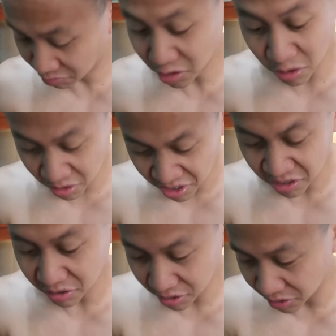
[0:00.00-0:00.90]

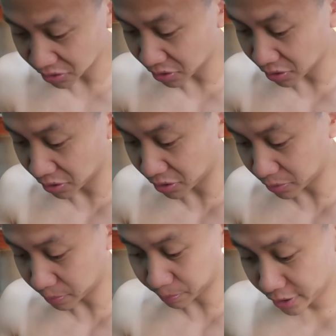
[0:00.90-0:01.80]
cooking is her
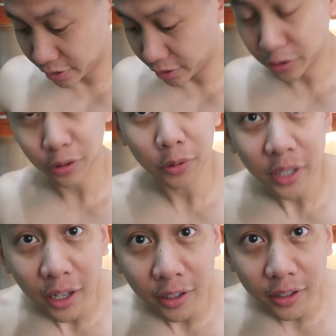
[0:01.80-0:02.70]
true
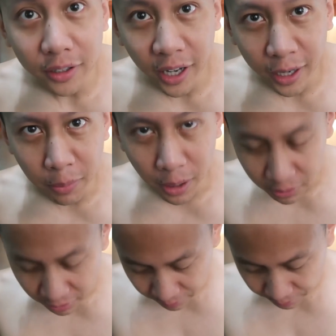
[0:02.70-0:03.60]
talent. Hi mommy.